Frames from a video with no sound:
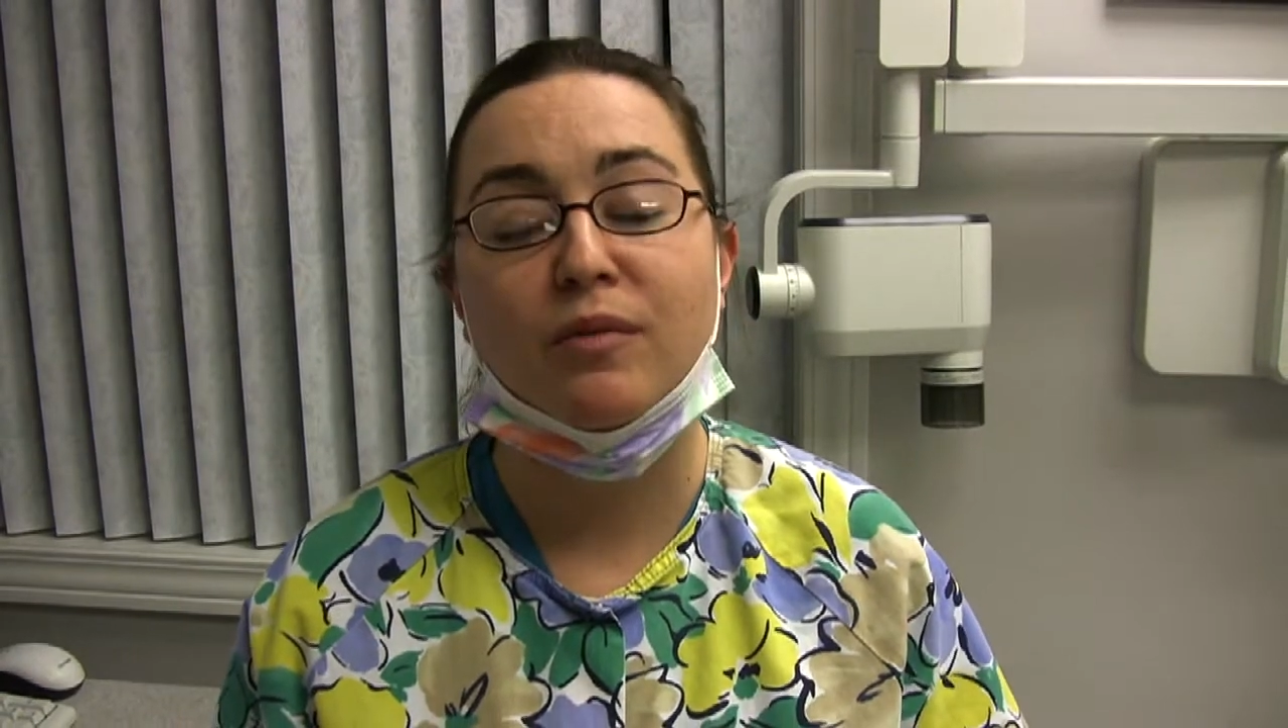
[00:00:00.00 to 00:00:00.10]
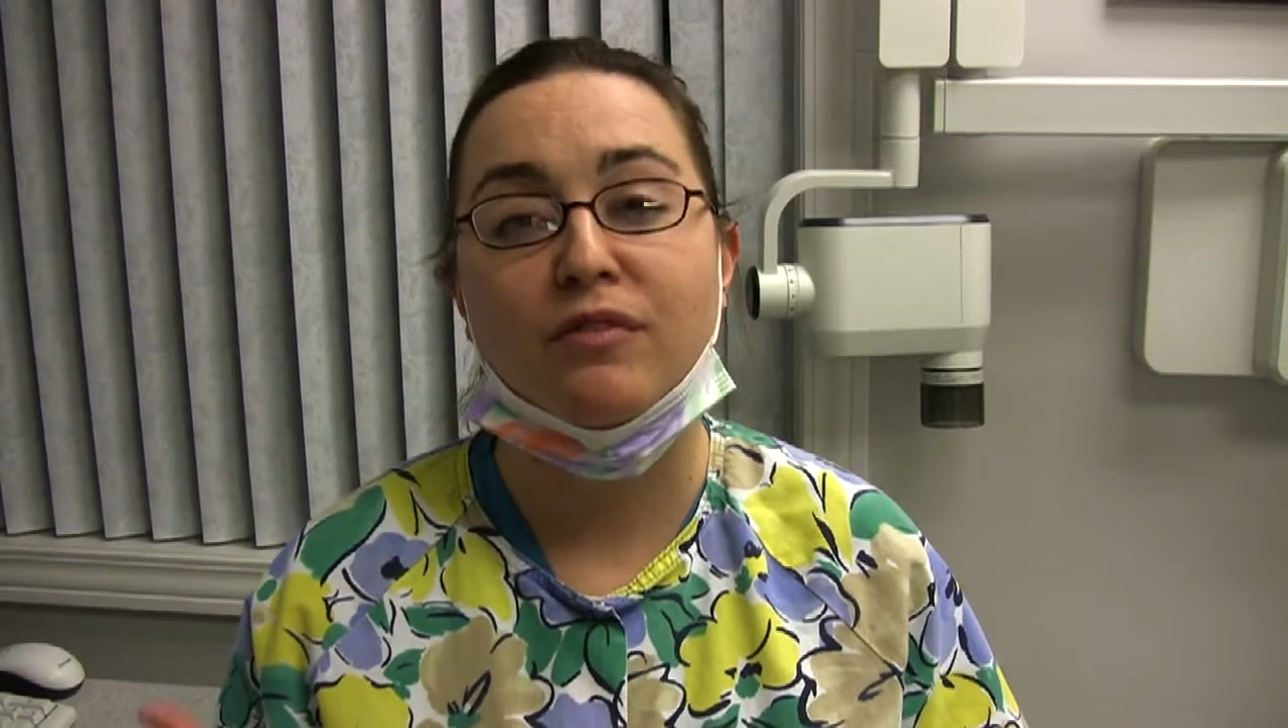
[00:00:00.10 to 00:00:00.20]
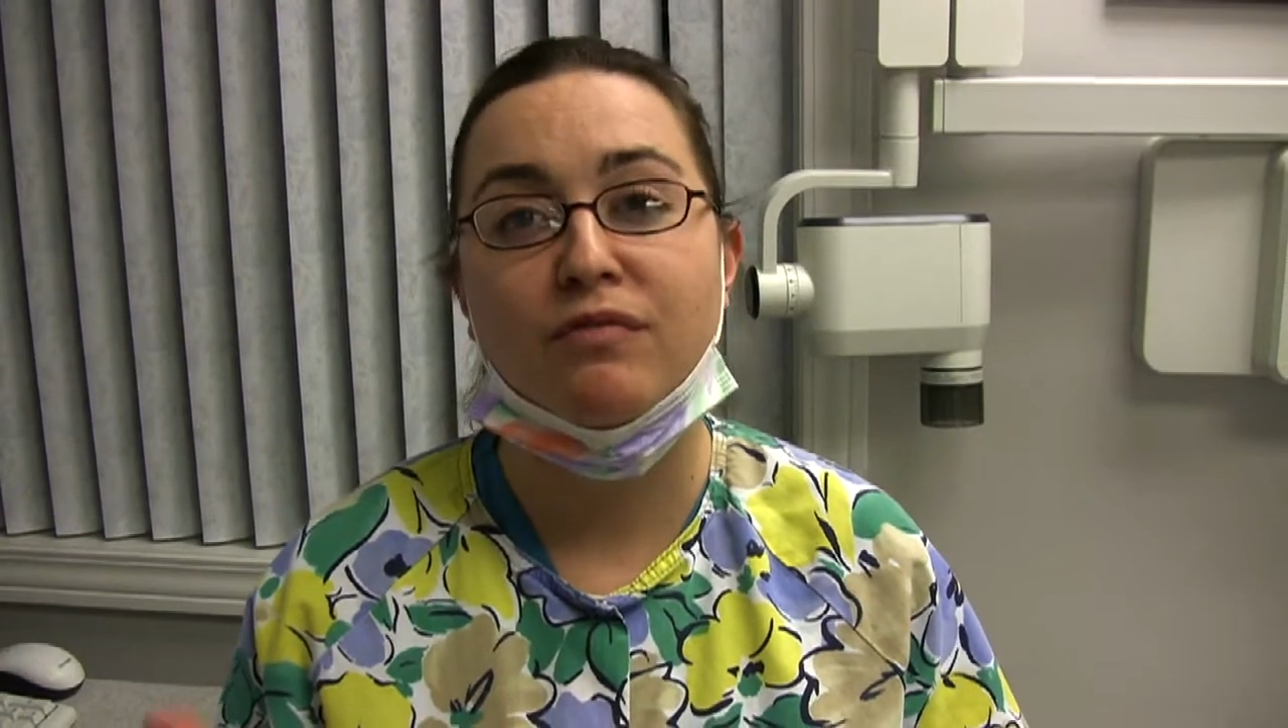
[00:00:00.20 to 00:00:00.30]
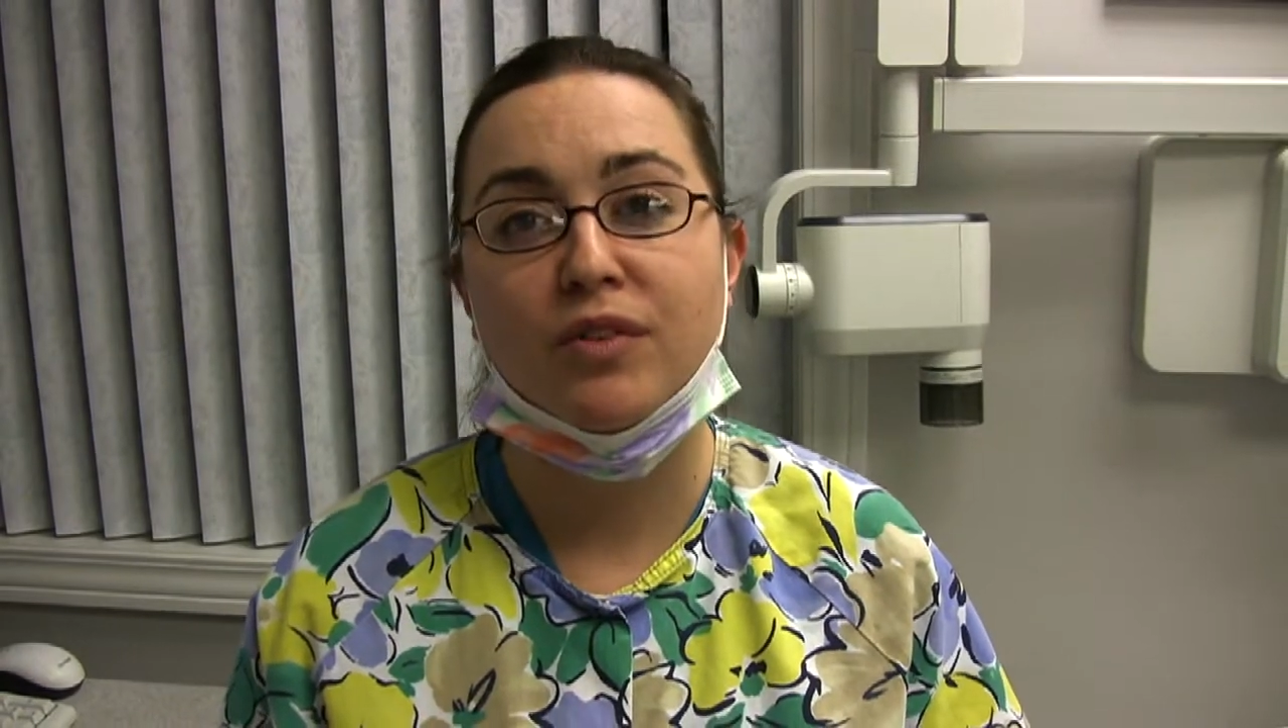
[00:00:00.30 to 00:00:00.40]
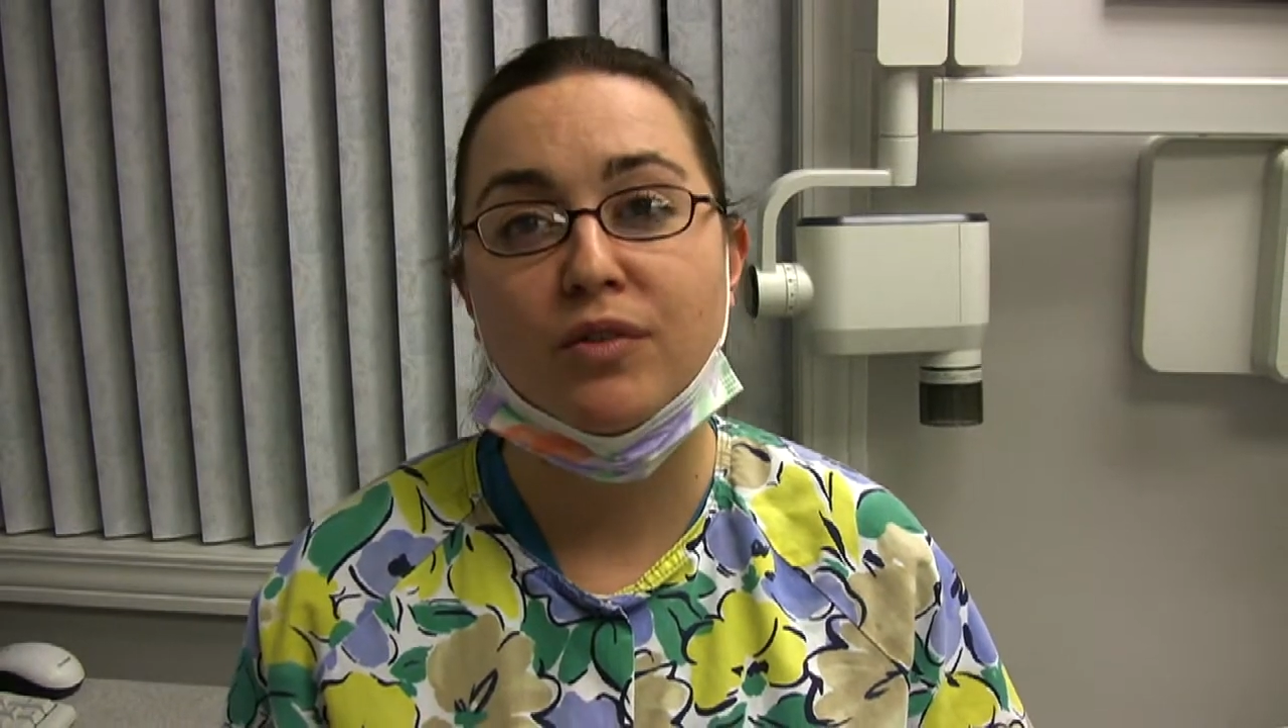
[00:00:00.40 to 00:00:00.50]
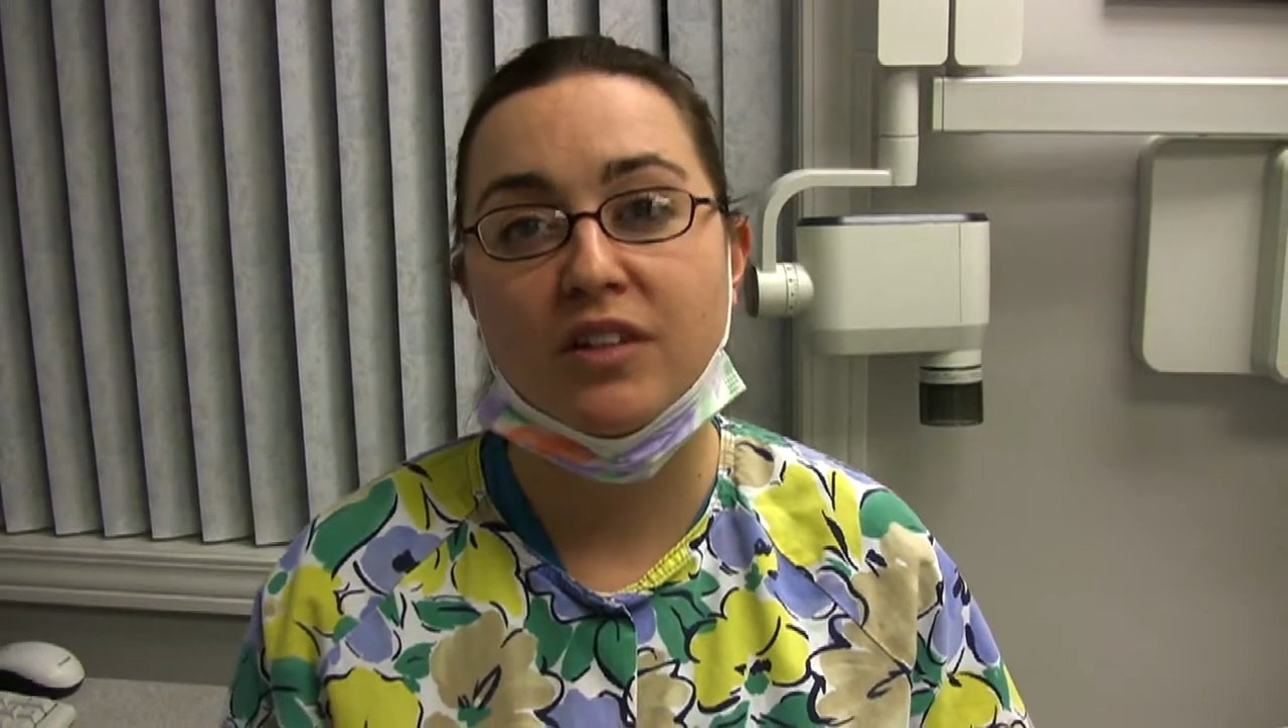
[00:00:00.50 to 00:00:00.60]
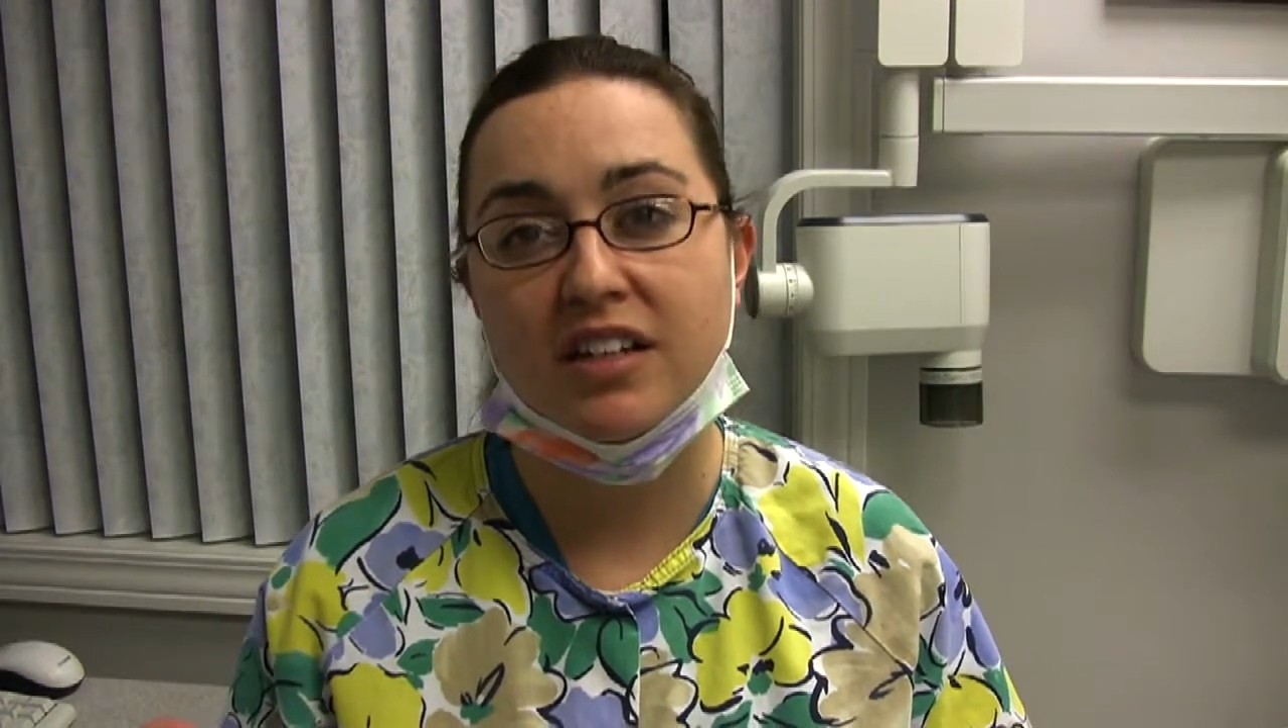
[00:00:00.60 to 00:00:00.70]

when food